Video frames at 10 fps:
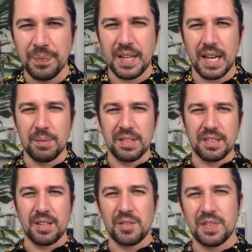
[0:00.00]
Callum
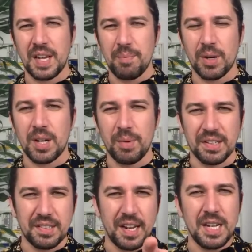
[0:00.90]
says, don't forget my
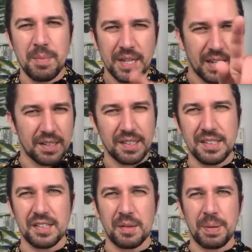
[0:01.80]
comments. Send them again because they
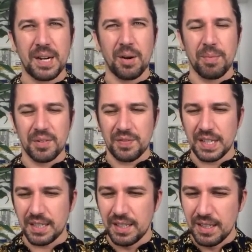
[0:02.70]
disappear on my
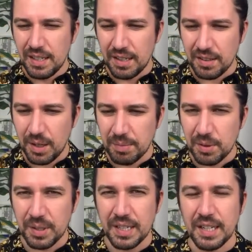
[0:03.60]
feed as I'm
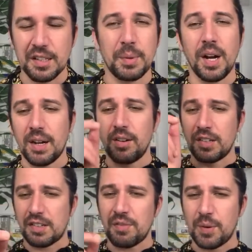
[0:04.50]
talking here. Because we are going on
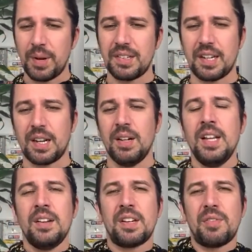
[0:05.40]
to Sheffield Wednesday now.
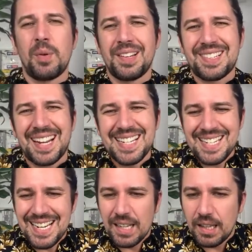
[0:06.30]
Sheffield Wednesday
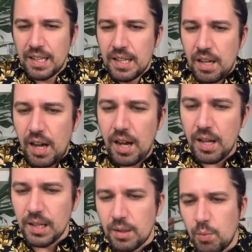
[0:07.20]
0,
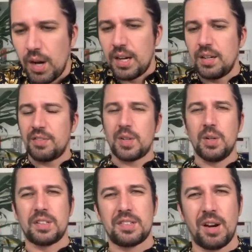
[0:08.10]
Hull 1. Of
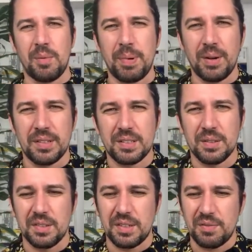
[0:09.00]
course, Jared Bowen
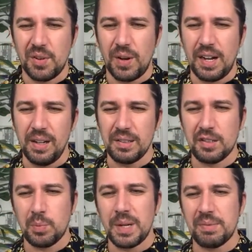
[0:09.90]
scores for Hull.
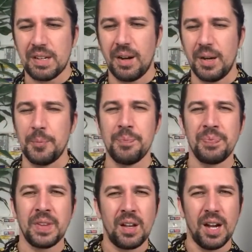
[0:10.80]
Sweeps home
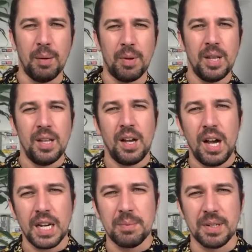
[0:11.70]

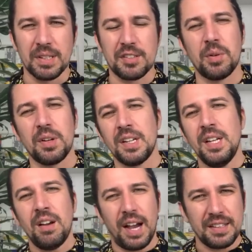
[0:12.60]
Honeyman's cross.
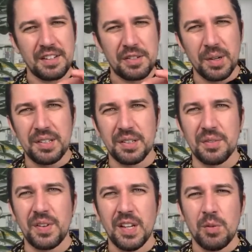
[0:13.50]
I had the joys
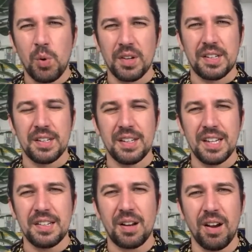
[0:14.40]
of watching
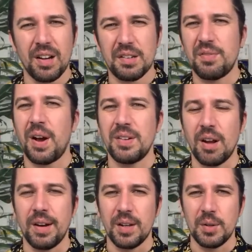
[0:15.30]
these highlights without
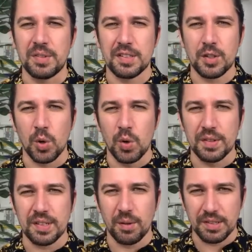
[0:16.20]
knowing who'd scored.
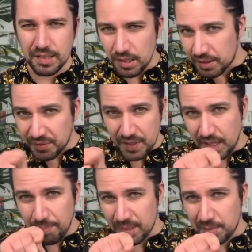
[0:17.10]
So I just looked for the
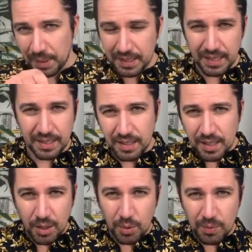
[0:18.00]
number 20 and,
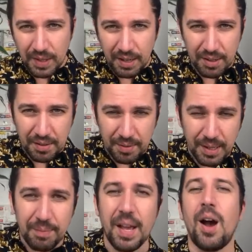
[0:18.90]
oh, there he looked.
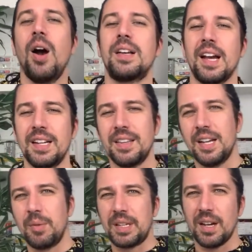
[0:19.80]
Yeah, okay,
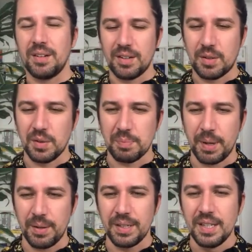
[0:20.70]
there we go. Of course,
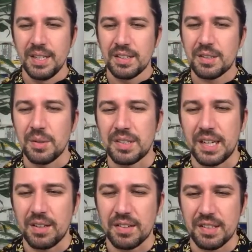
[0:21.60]
Bowen scores
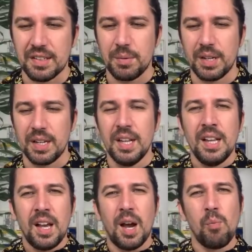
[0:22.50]
again on 61 here.
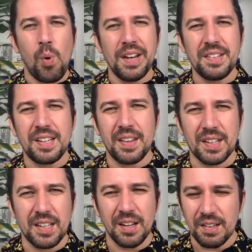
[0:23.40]
Wednesday, the
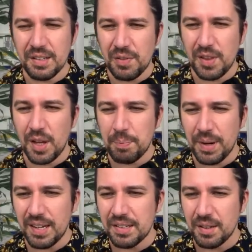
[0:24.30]
curse of
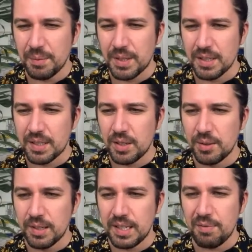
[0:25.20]
3rd place, I'm going to
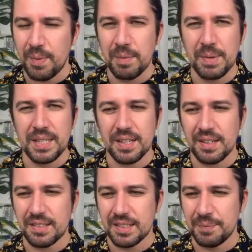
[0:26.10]
call it. Never mind me
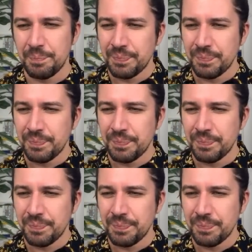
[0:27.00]
cursing